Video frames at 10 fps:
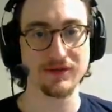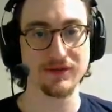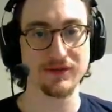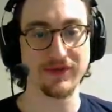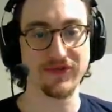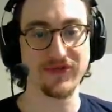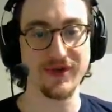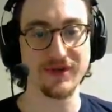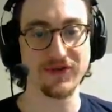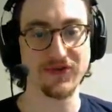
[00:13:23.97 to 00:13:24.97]
with
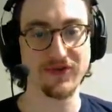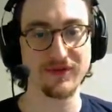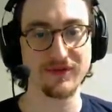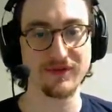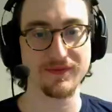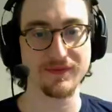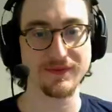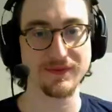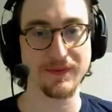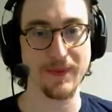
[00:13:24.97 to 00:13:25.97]
Ascendance,
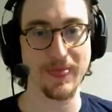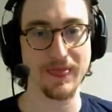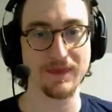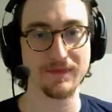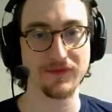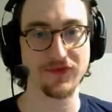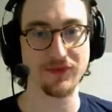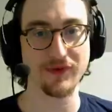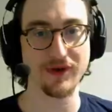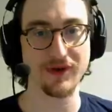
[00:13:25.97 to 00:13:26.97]
so
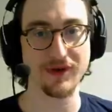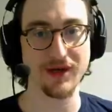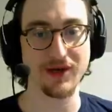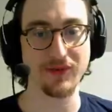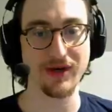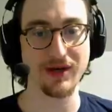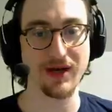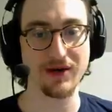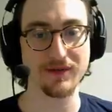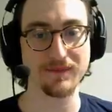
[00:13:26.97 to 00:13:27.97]
we're gonna kind of wait it
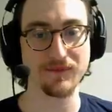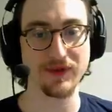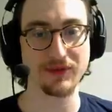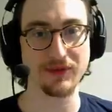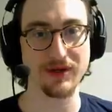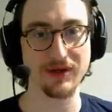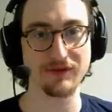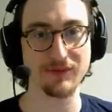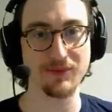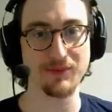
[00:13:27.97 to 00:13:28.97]
out, and then we're gonna give
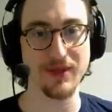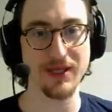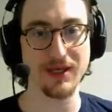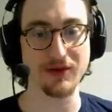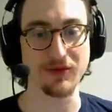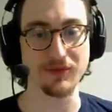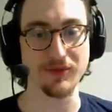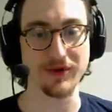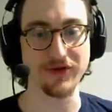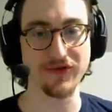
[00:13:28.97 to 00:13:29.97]
him the big old
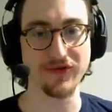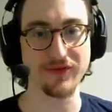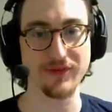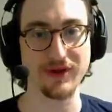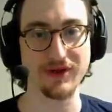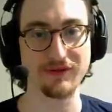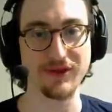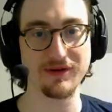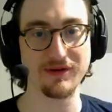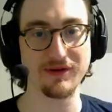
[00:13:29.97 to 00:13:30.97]
burst. We're gonna give him
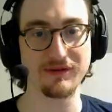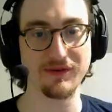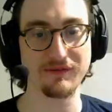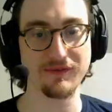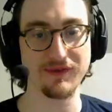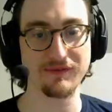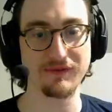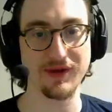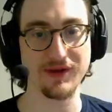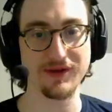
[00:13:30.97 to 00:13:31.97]
the
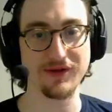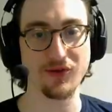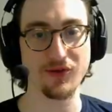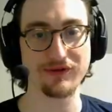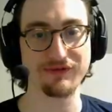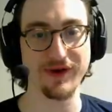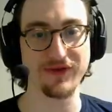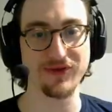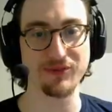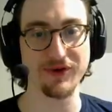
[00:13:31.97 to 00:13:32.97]
Unholy
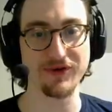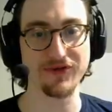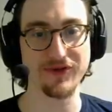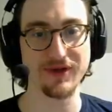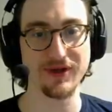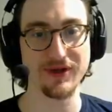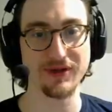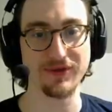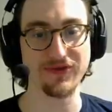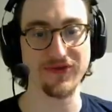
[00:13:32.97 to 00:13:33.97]
Frenzy burst.
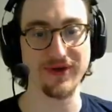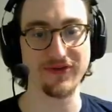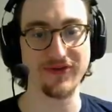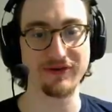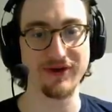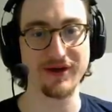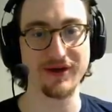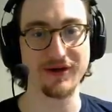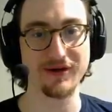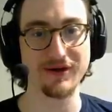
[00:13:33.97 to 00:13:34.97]
Once Ascendance down right
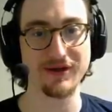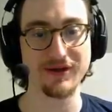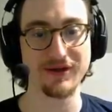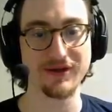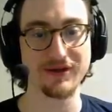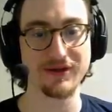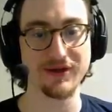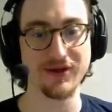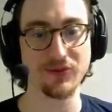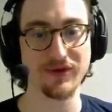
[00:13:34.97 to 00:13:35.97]
here,
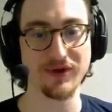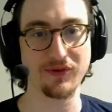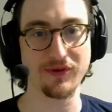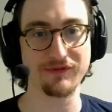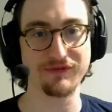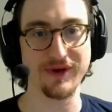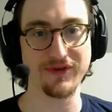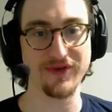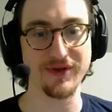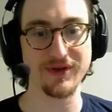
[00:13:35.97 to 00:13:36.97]
then with the Unholy
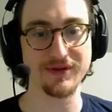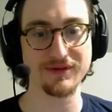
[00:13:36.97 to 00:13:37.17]
Frenzy,